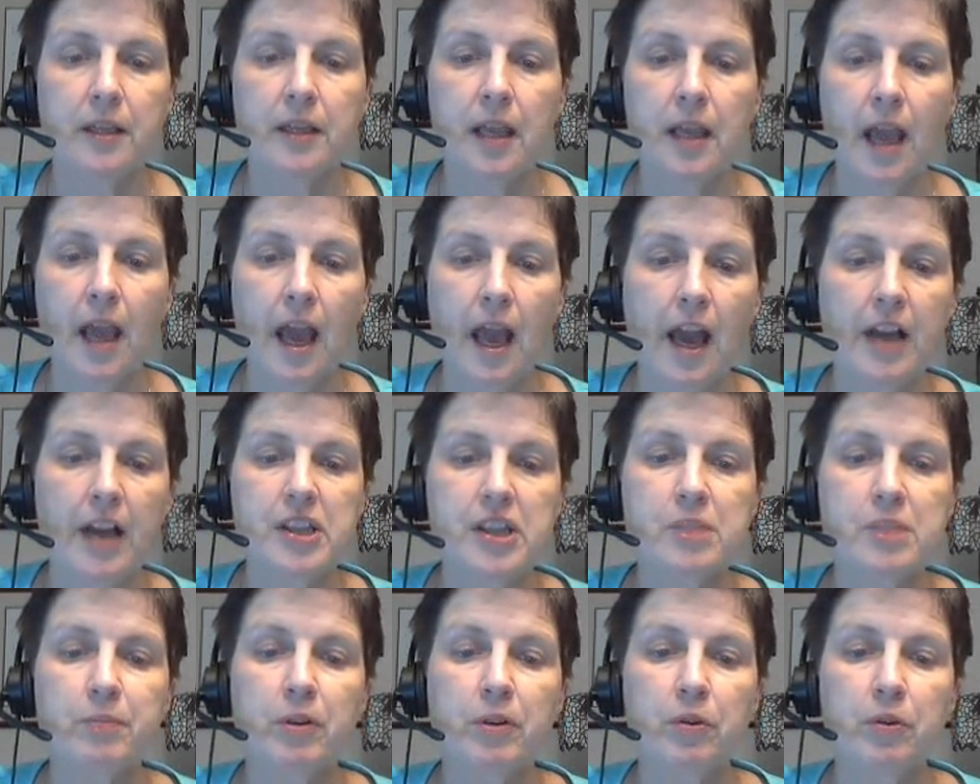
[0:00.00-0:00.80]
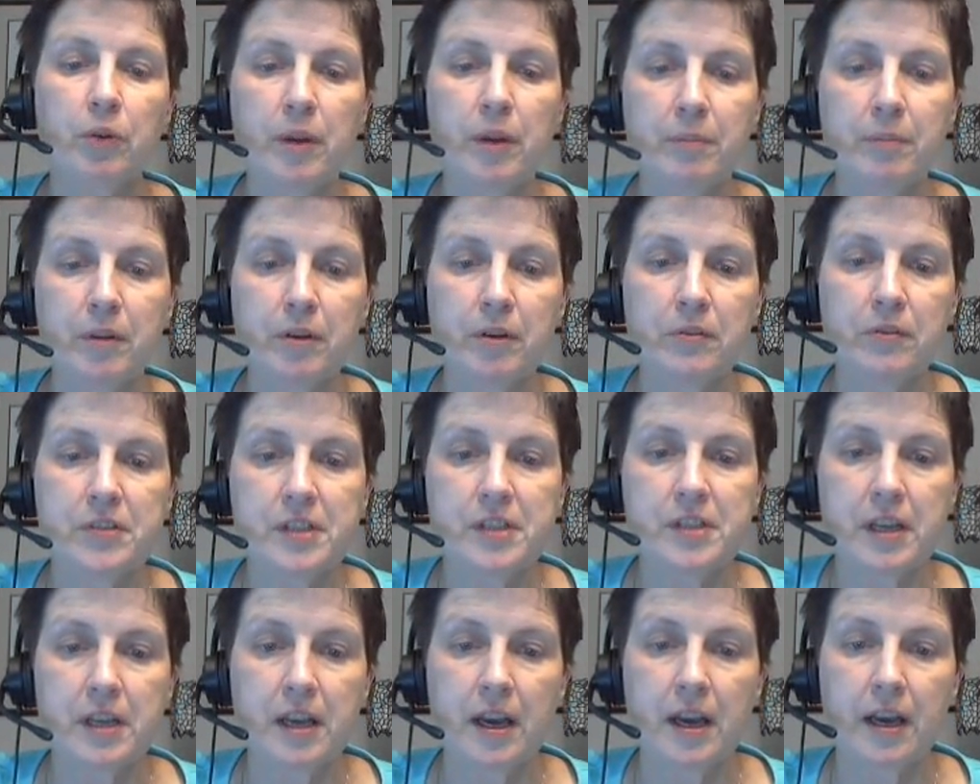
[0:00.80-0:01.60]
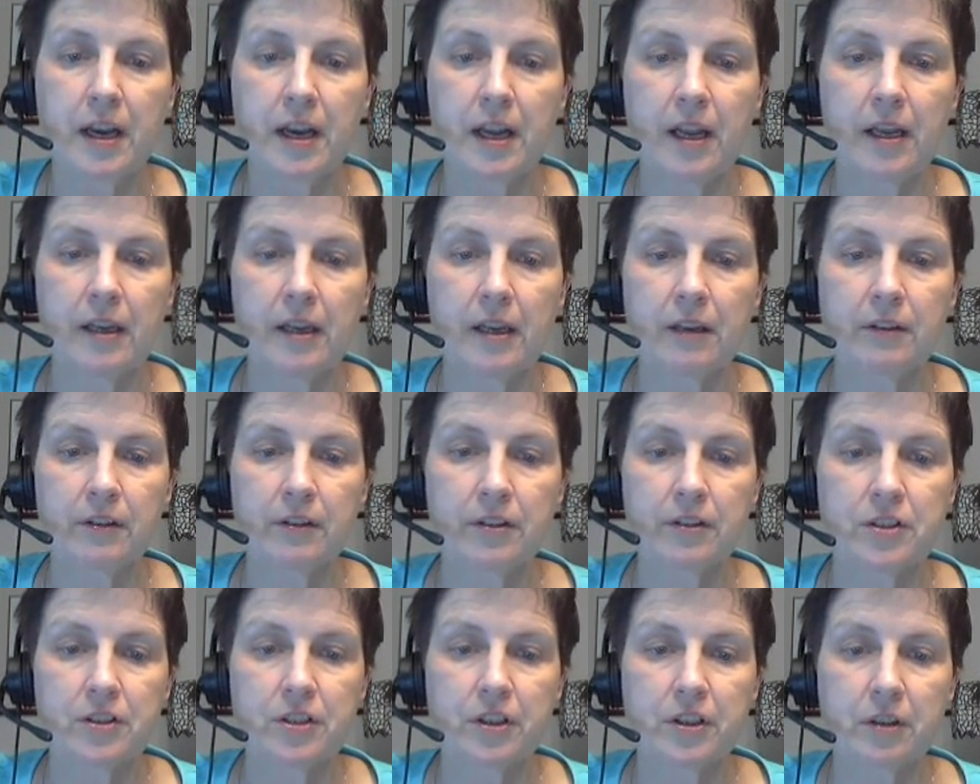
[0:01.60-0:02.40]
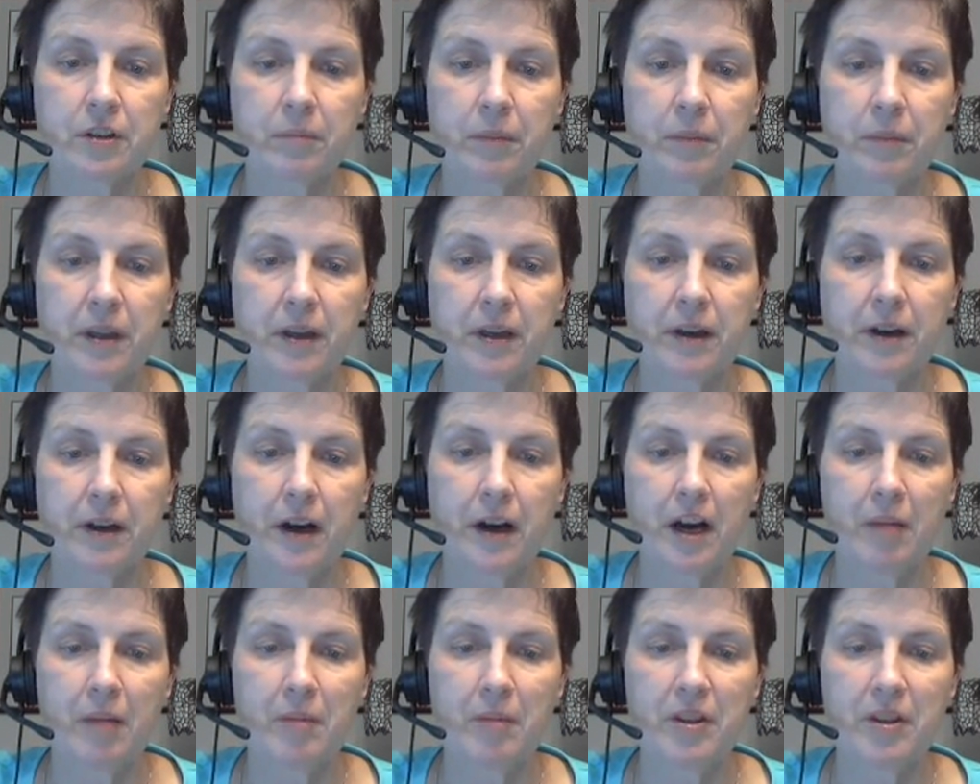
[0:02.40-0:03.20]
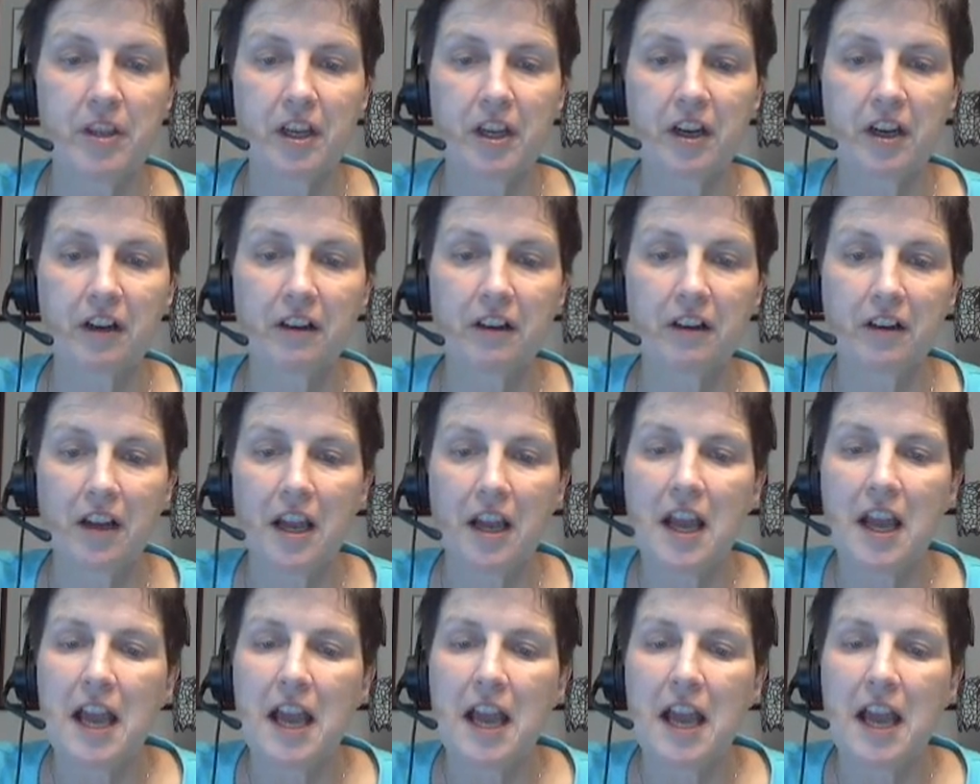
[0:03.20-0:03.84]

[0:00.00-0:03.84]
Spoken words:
The aspirin removes the headache. There shouldn't be a comma there.